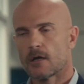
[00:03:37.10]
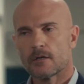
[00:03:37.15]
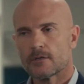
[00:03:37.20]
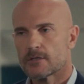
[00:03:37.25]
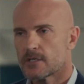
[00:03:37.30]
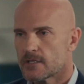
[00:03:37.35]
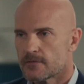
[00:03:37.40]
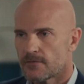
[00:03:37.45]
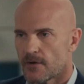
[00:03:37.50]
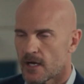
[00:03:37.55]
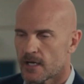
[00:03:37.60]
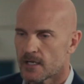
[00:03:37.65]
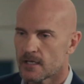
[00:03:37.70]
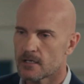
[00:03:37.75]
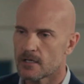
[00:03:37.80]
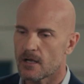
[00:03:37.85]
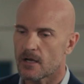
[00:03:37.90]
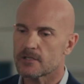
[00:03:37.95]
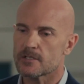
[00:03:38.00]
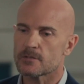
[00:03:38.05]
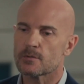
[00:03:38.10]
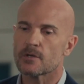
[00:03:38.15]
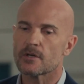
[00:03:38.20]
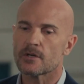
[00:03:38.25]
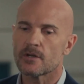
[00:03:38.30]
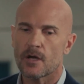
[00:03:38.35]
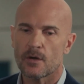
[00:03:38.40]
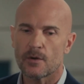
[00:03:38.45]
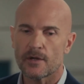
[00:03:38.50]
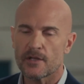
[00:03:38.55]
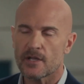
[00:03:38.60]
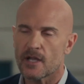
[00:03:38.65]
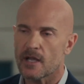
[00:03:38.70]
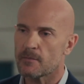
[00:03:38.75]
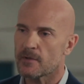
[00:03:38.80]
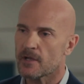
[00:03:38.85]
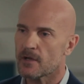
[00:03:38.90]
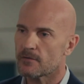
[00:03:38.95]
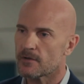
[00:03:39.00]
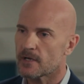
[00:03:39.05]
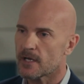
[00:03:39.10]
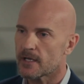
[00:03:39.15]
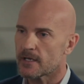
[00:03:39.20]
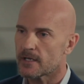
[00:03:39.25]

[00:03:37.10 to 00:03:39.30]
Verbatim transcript: No, she's fine. I just want to know, are you coming over